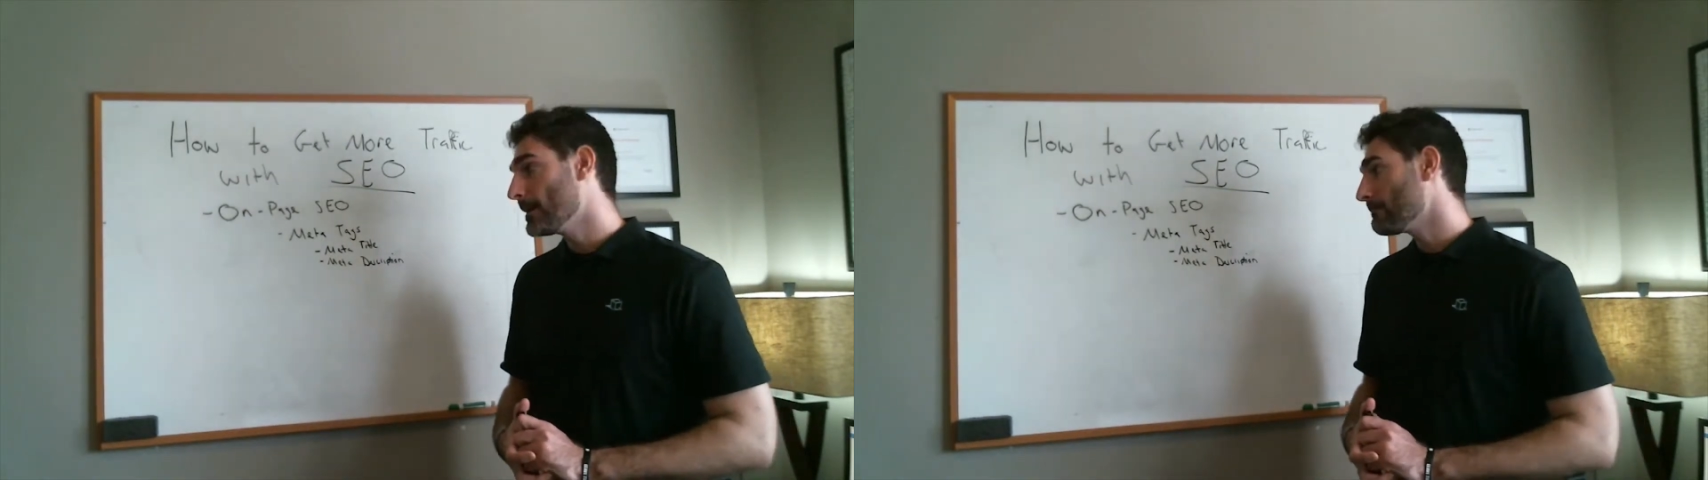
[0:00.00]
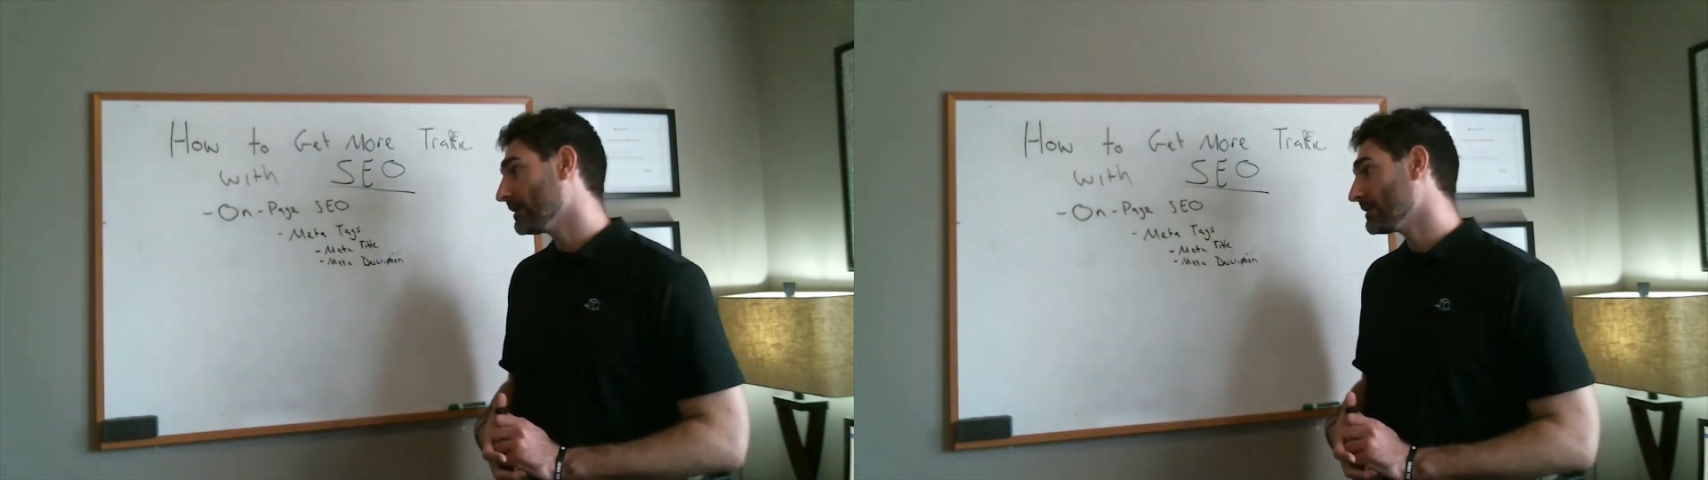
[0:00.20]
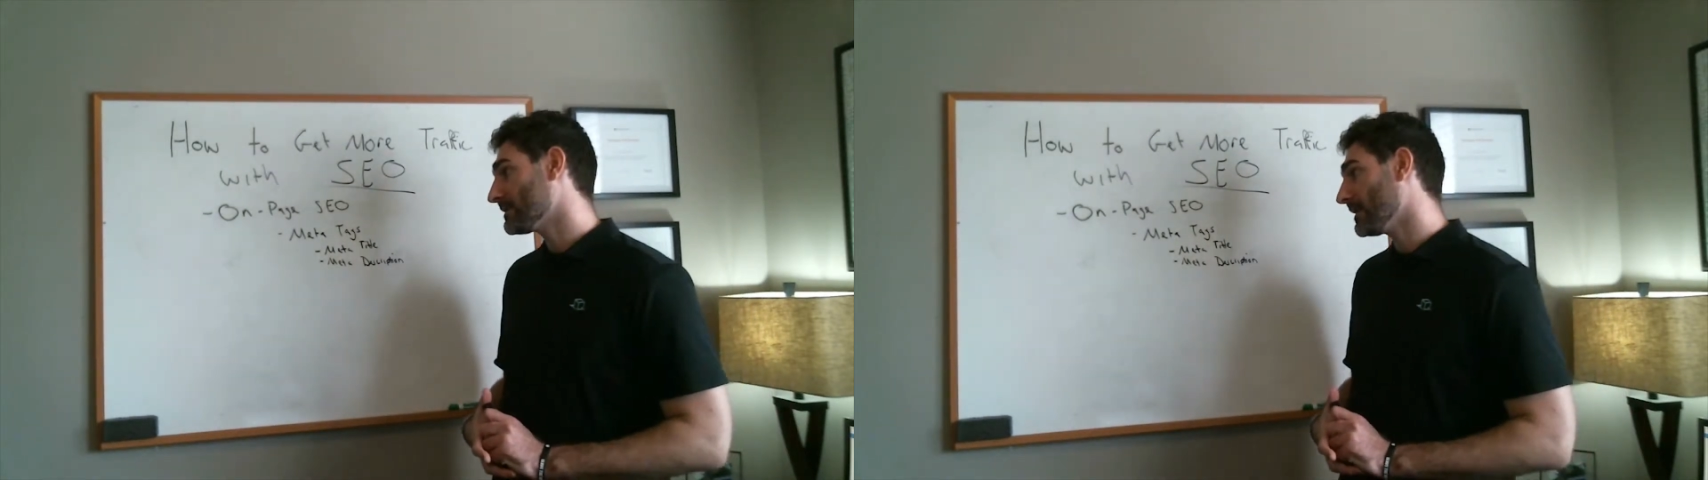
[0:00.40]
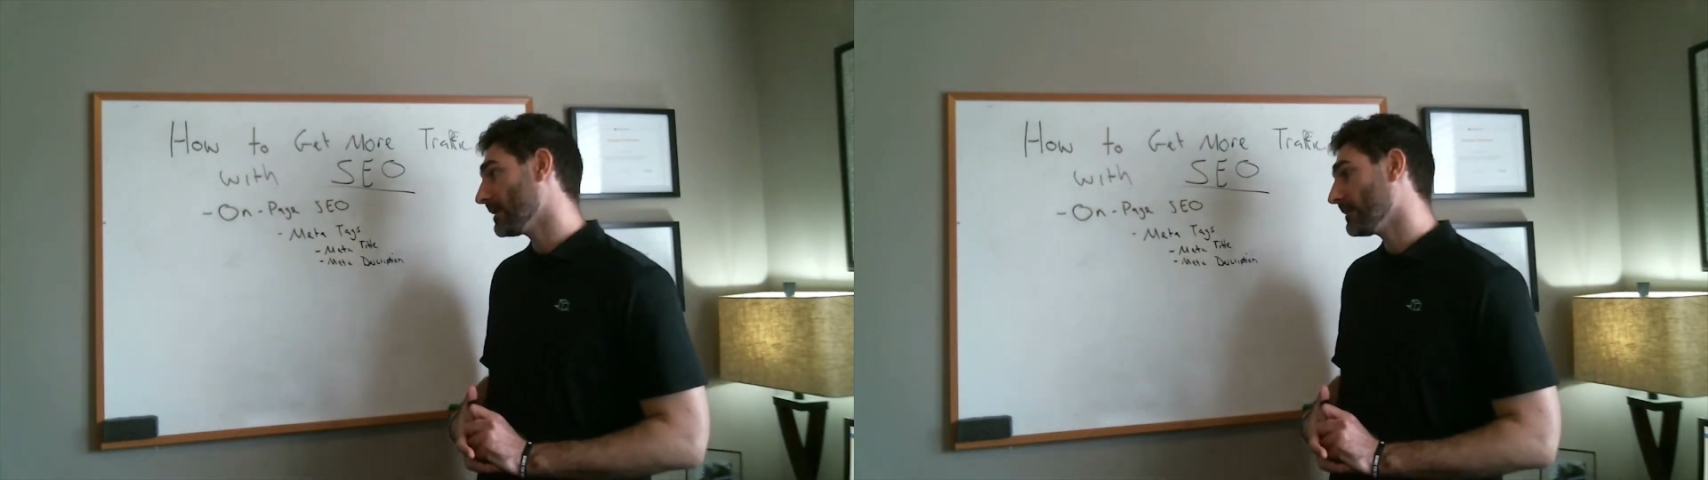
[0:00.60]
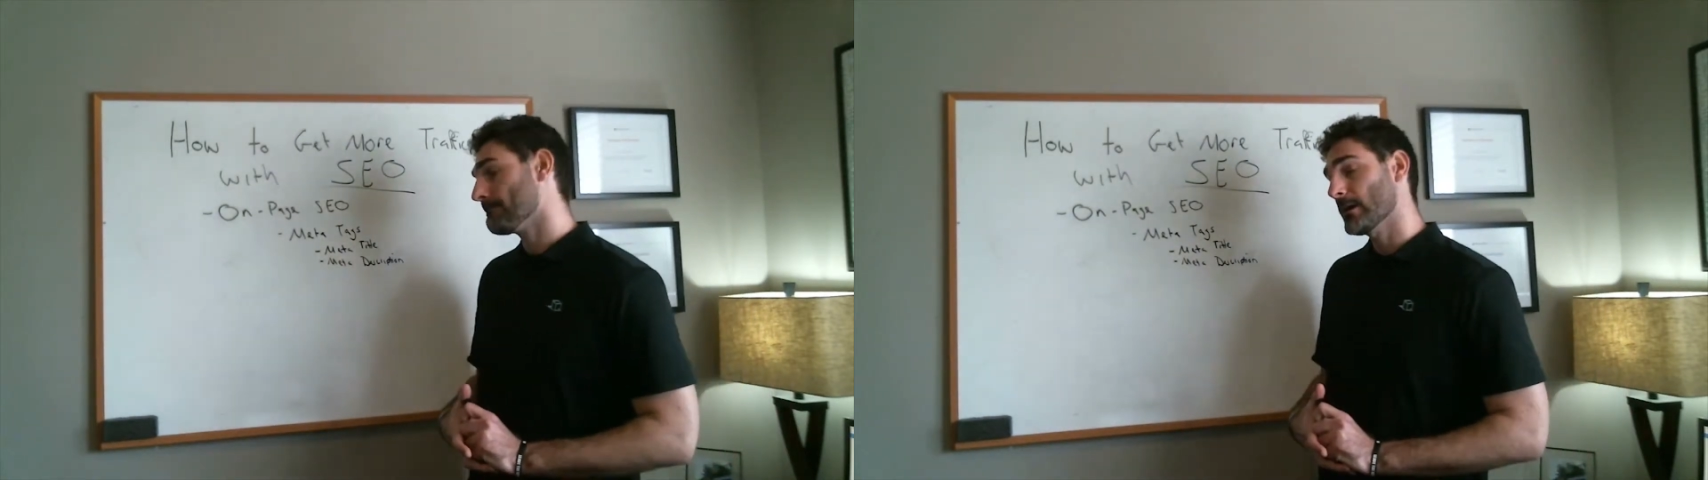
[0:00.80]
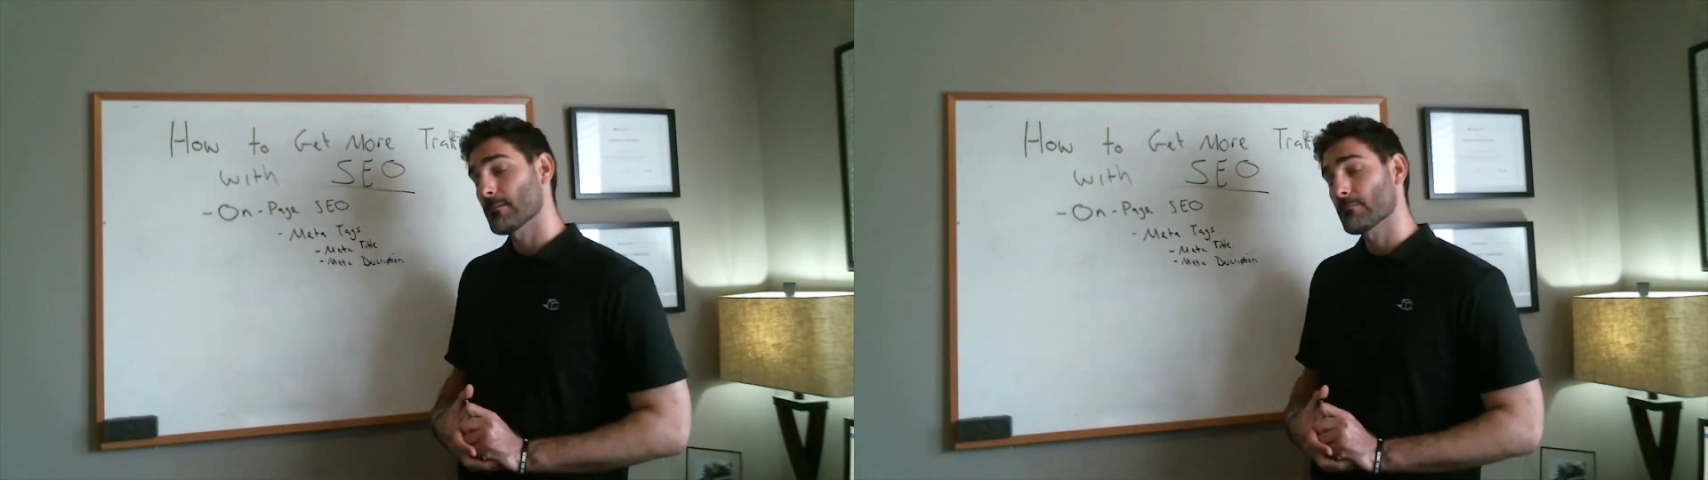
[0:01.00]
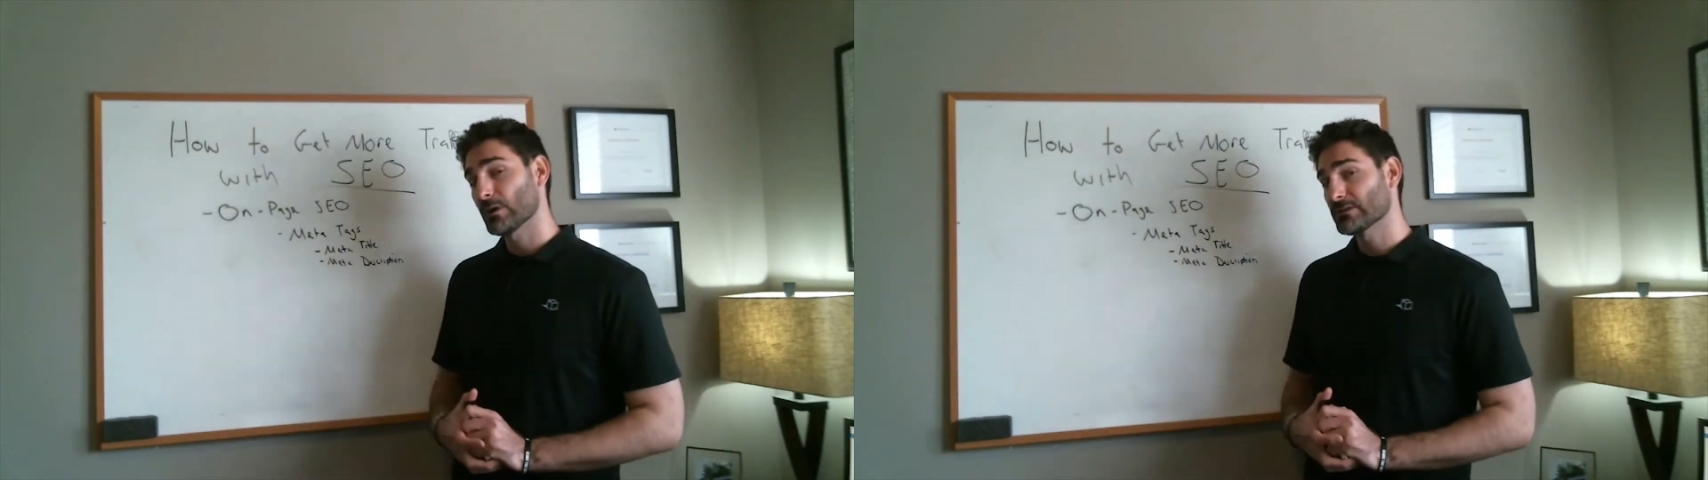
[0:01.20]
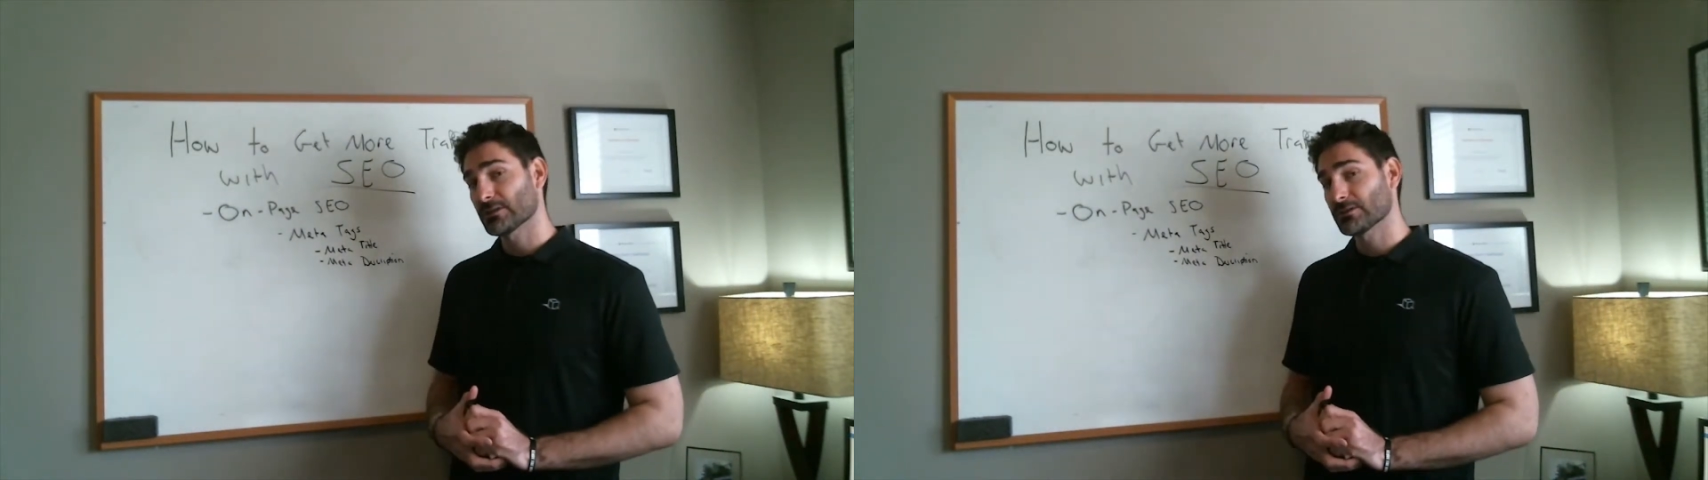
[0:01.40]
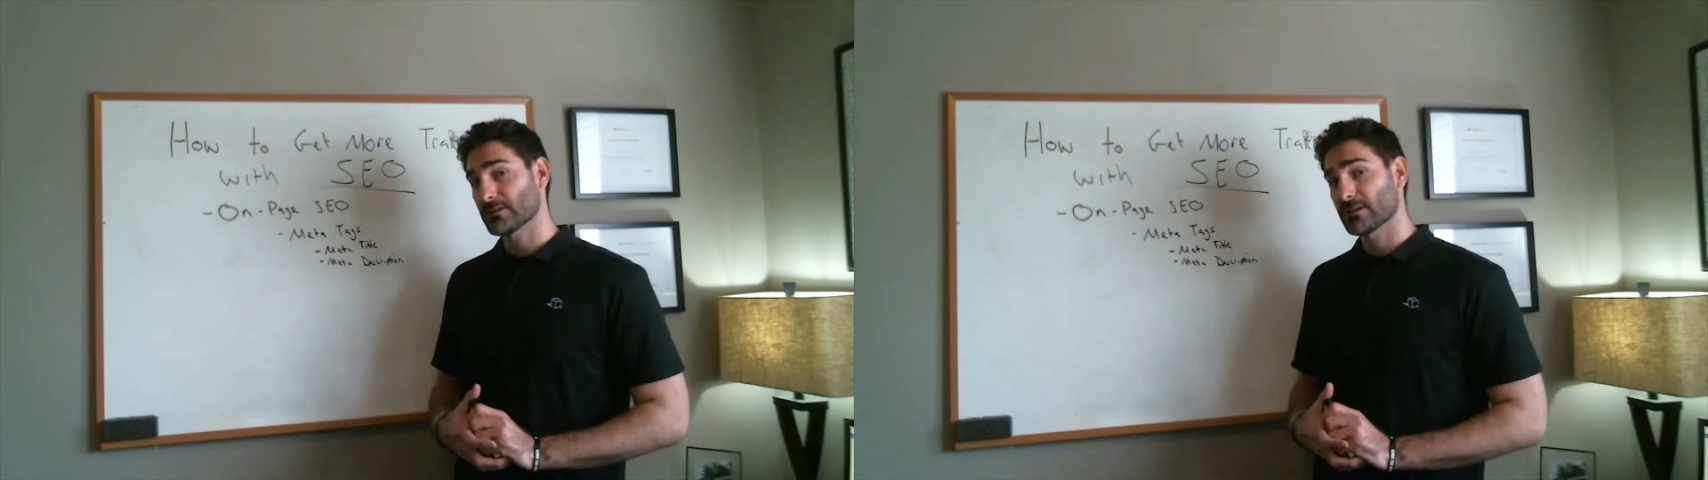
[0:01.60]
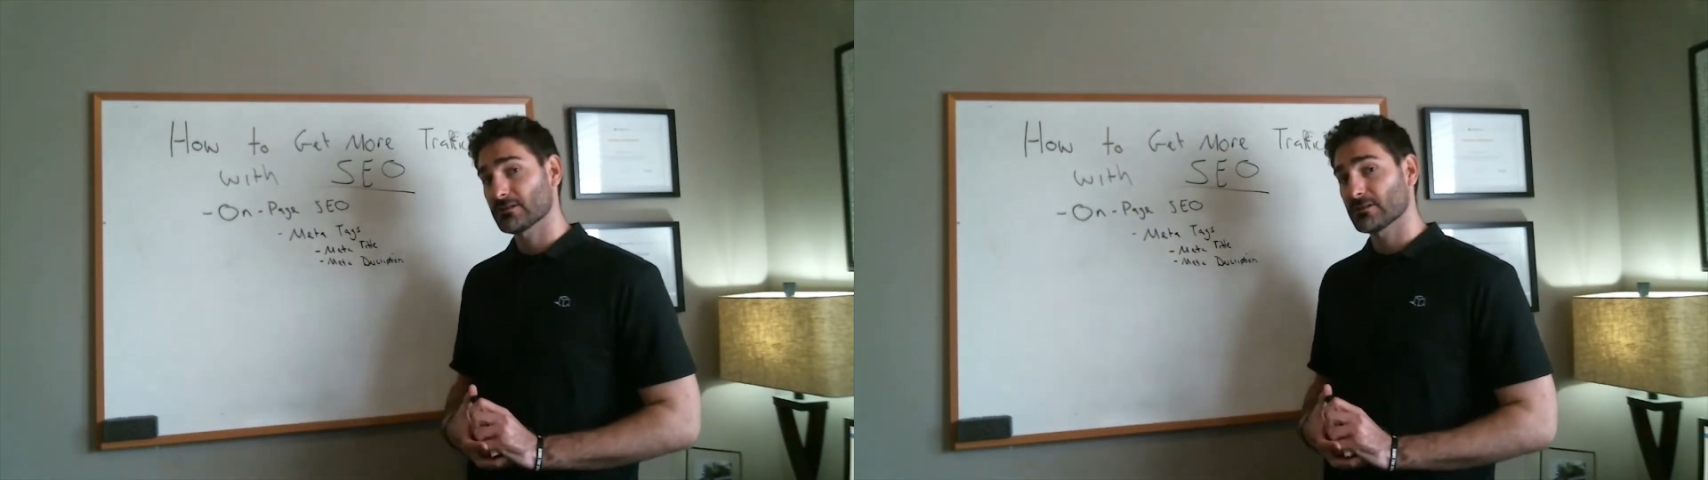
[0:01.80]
but most search engines